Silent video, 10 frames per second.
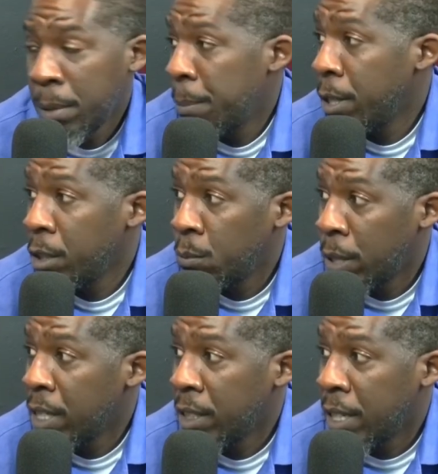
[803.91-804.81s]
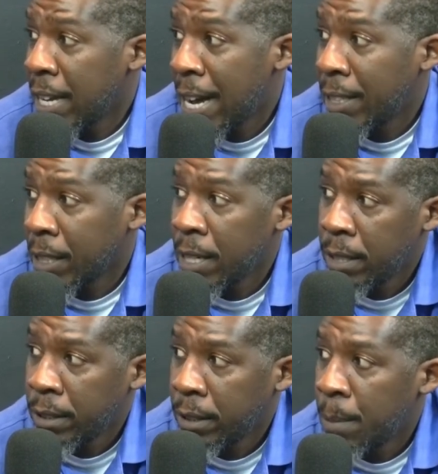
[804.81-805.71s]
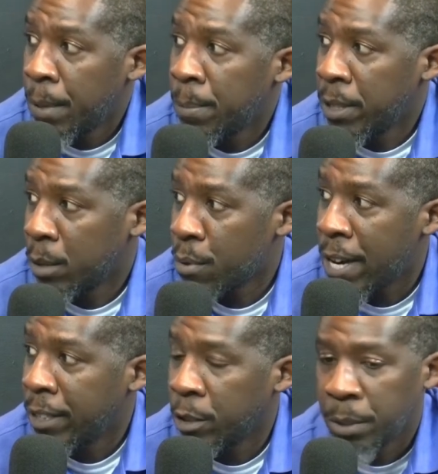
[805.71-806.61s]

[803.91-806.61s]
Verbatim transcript: maybe these one of these young guys can step up and surprise mm-hmm.